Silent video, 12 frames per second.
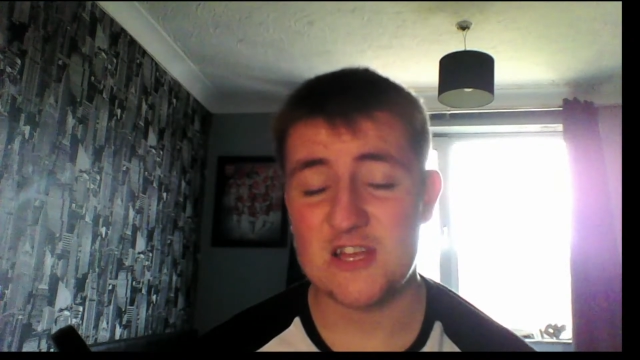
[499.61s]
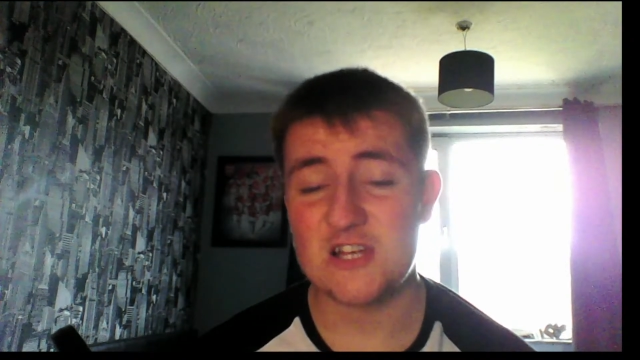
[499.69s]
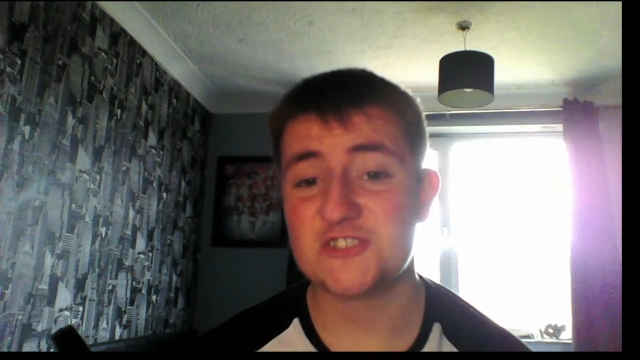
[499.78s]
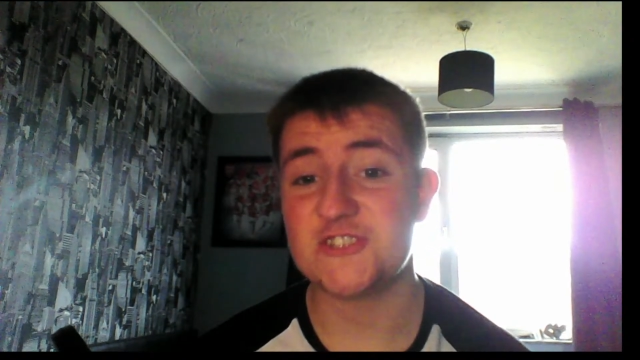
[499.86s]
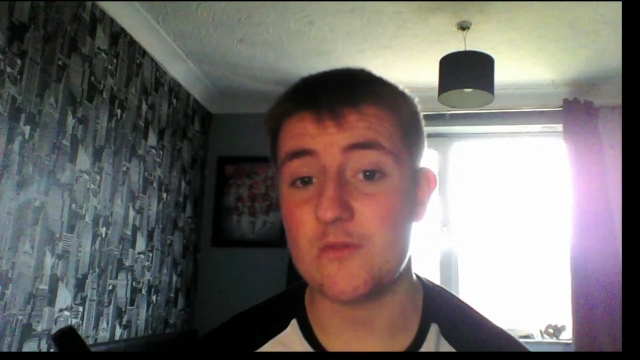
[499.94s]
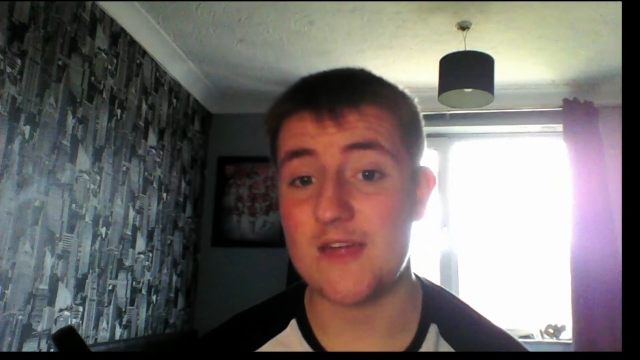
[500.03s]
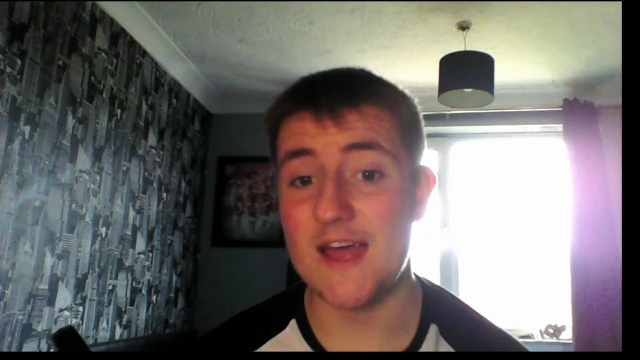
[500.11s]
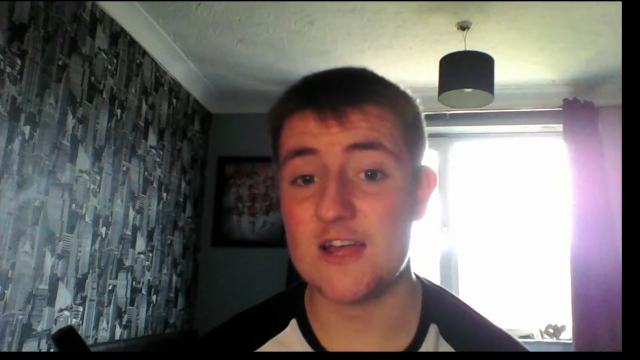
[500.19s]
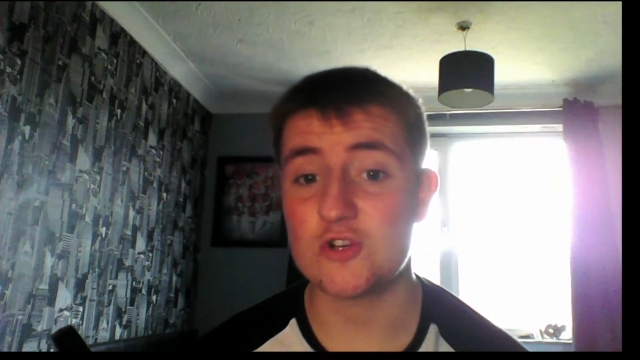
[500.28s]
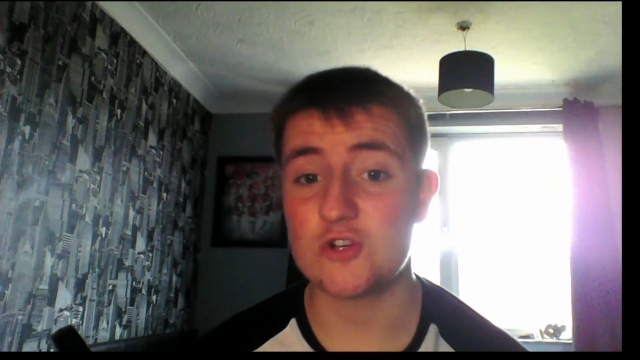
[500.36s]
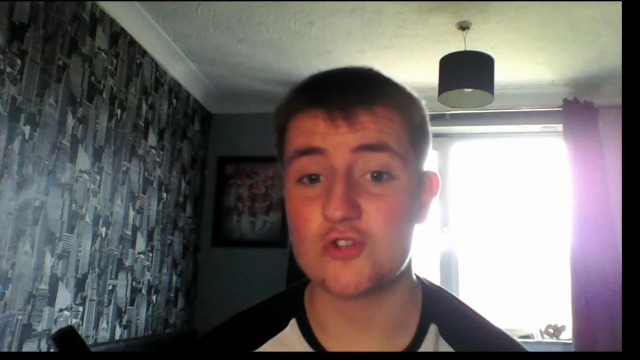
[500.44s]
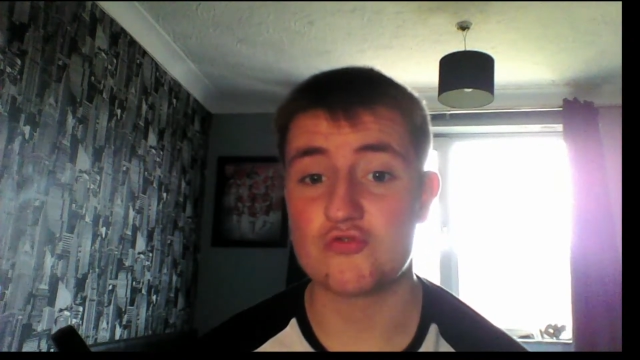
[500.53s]
So that
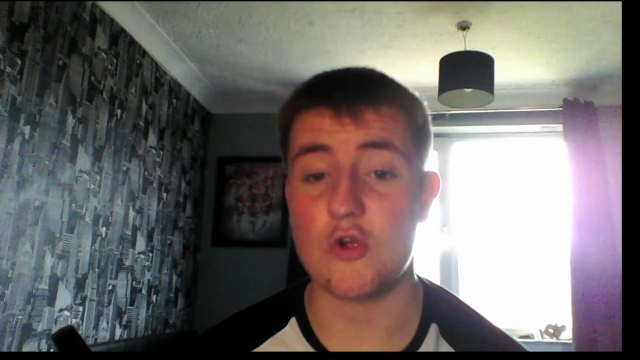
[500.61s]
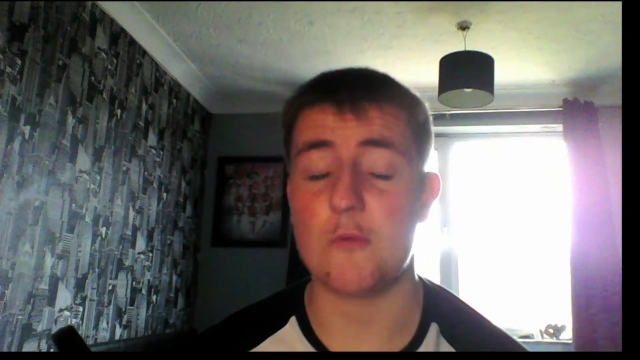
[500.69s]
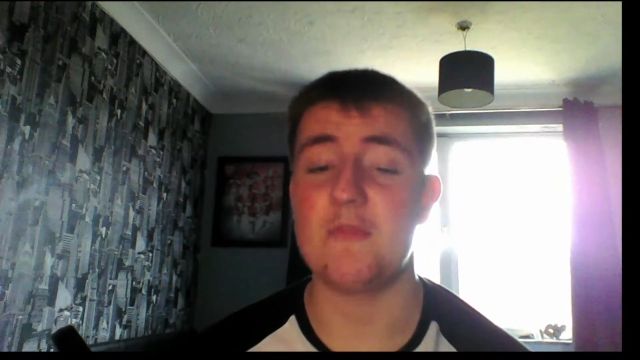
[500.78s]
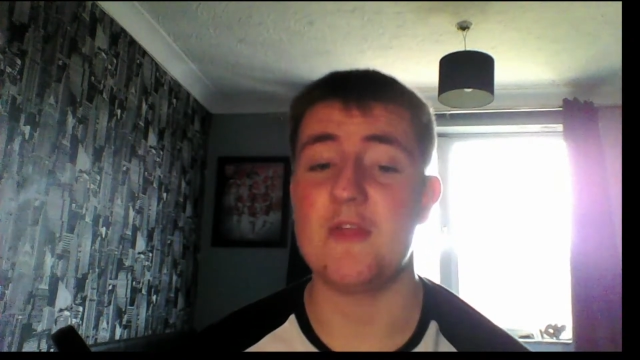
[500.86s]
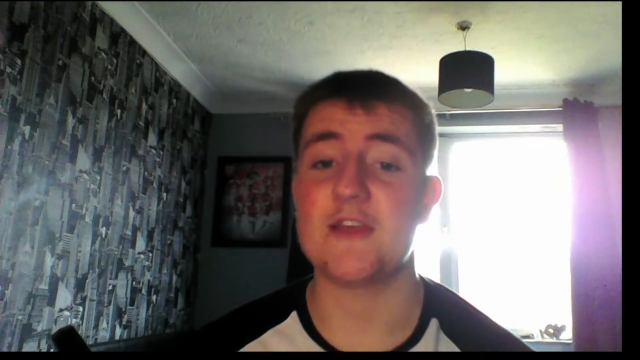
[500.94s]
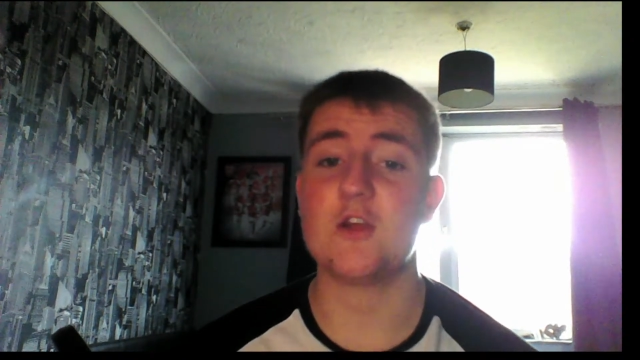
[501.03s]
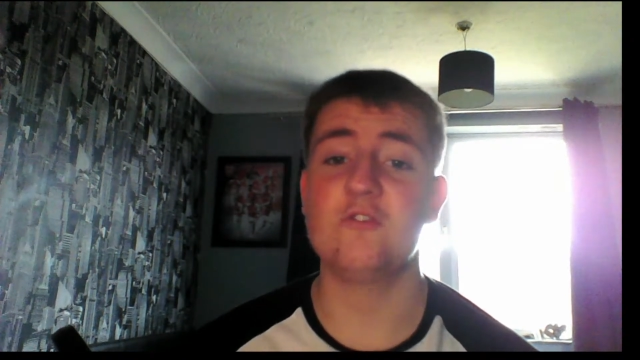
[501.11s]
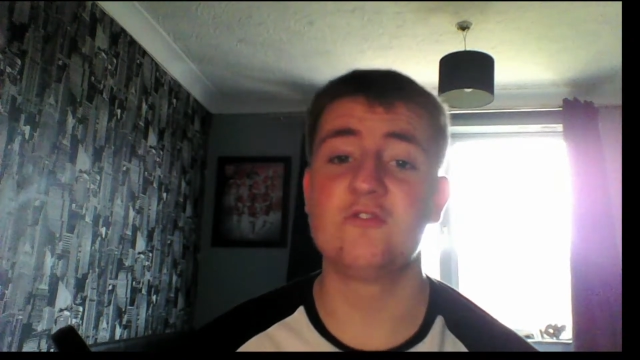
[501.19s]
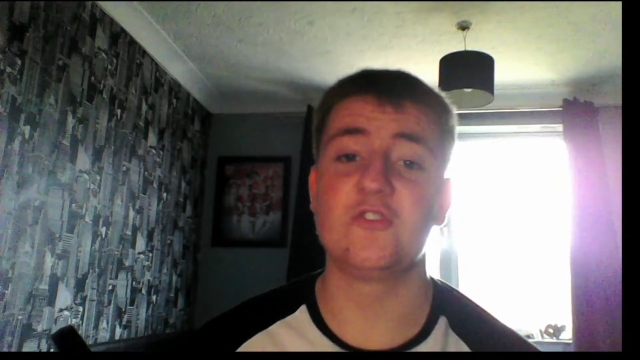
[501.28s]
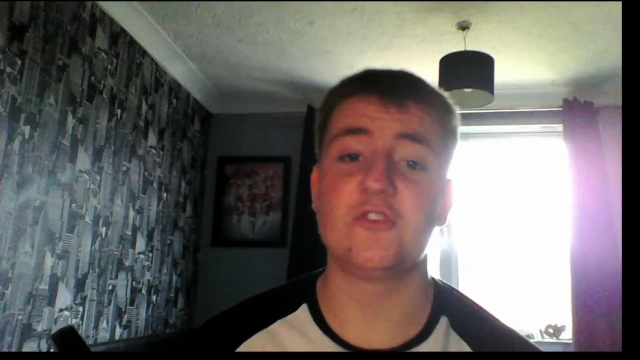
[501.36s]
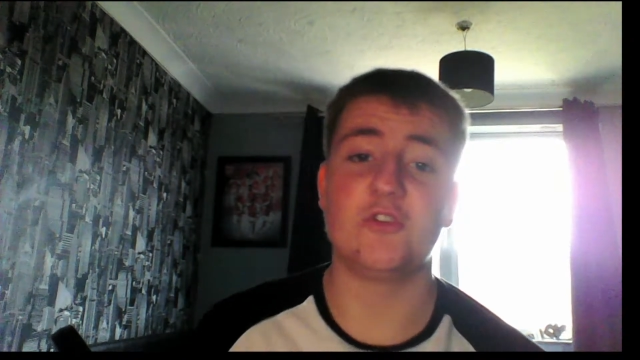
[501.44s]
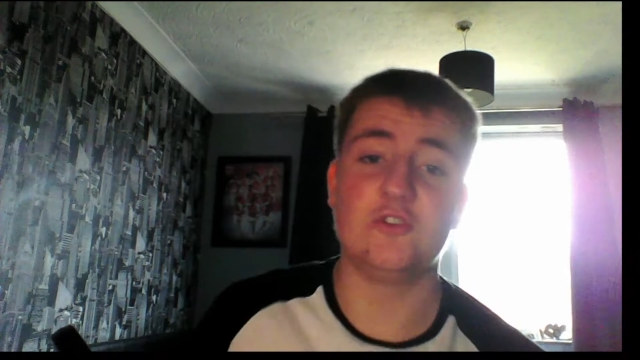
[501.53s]
could drop their
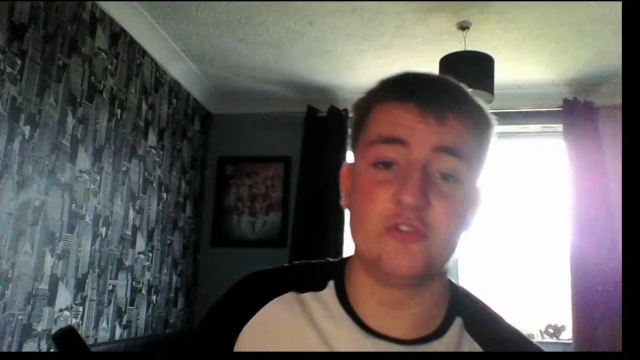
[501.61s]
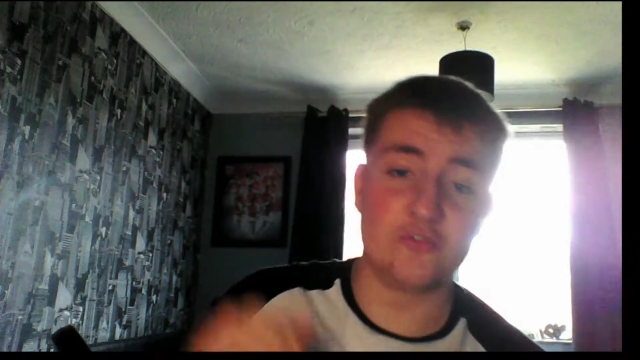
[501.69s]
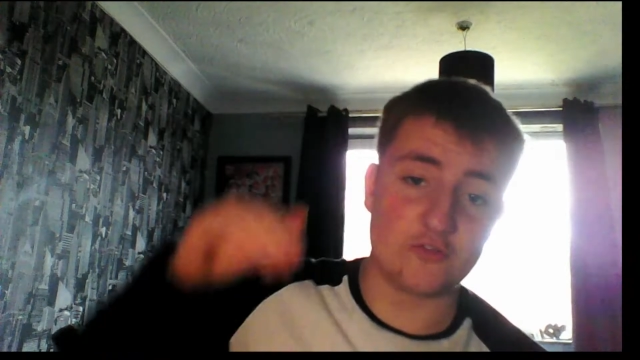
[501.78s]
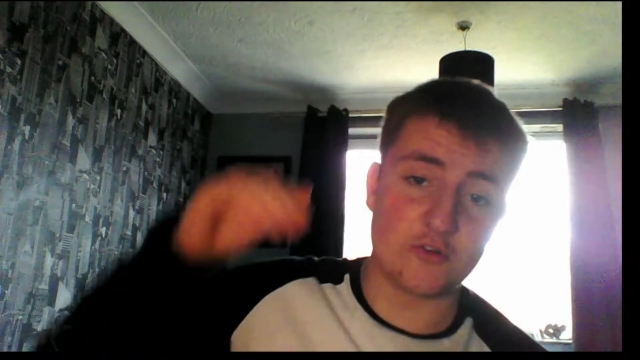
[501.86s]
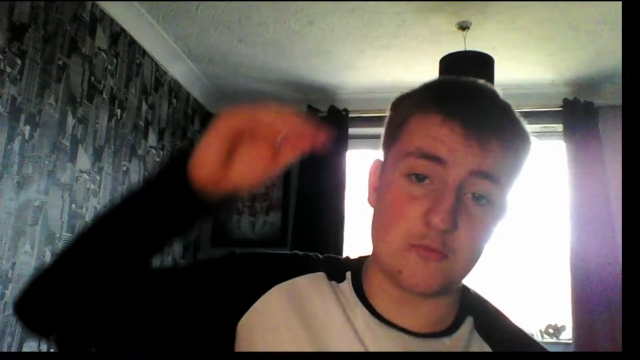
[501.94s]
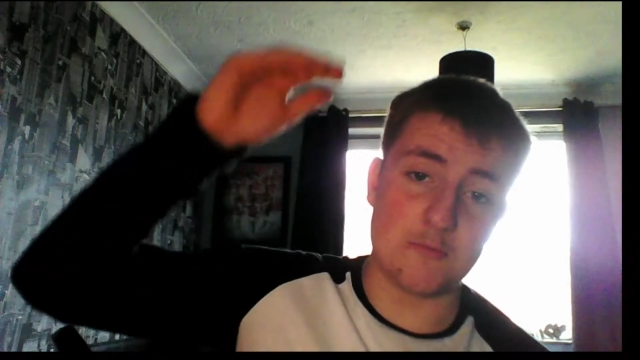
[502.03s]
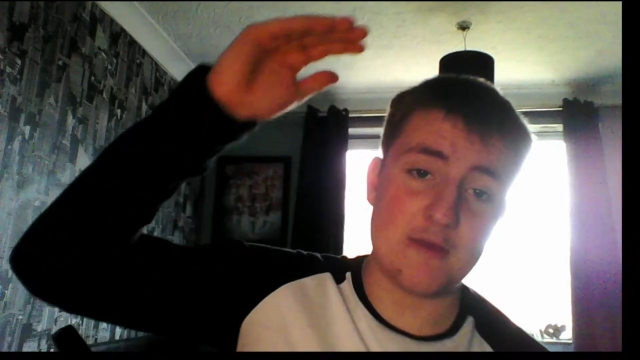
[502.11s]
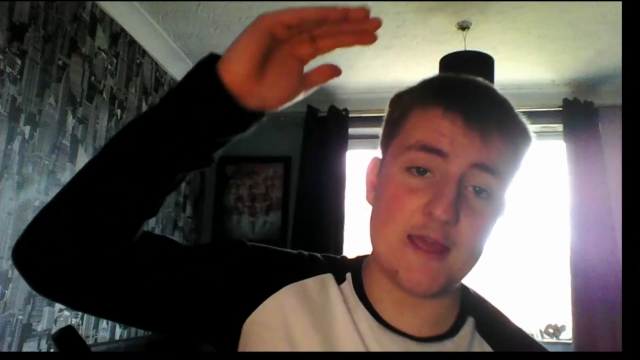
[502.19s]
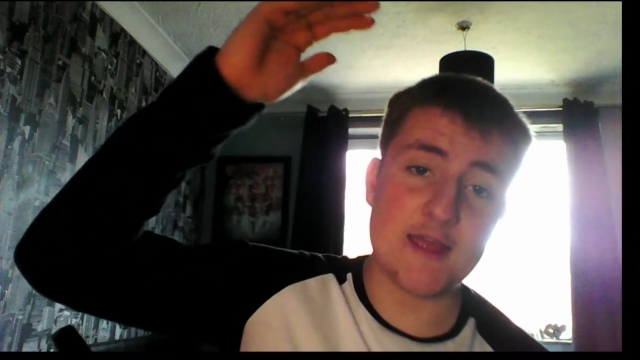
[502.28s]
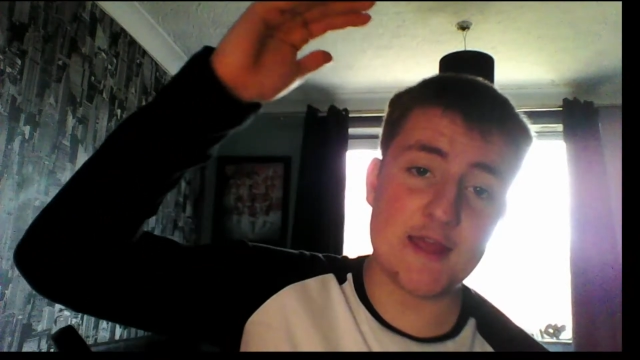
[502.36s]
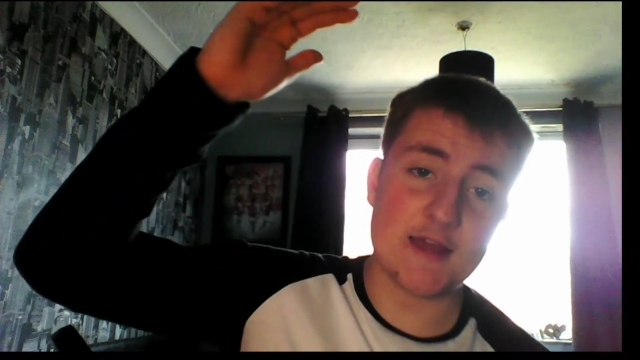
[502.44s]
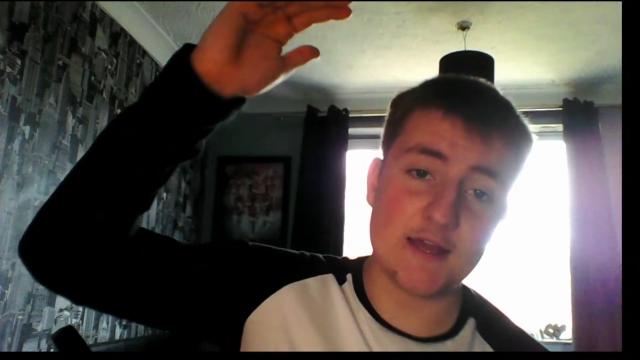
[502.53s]
confidence from up
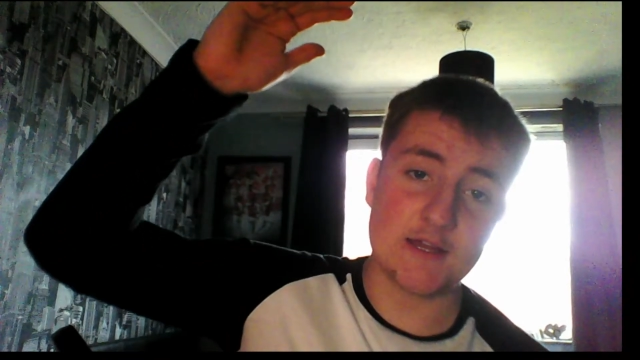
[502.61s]
here